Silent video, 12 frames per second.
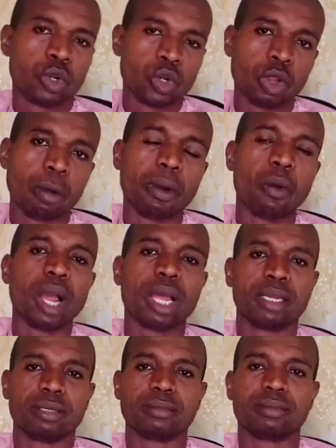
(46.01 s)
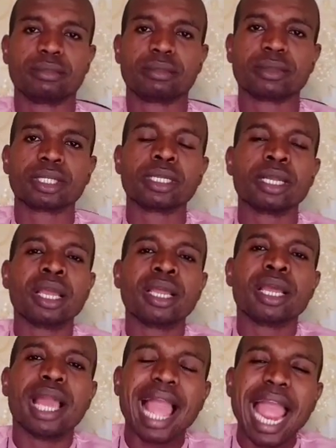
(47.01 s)
Number one,
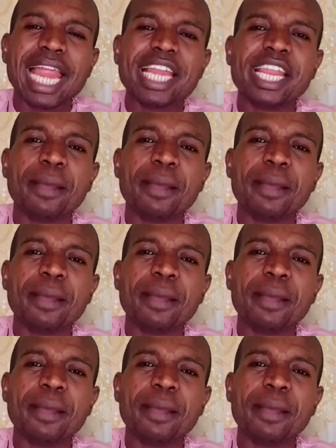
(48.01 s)
any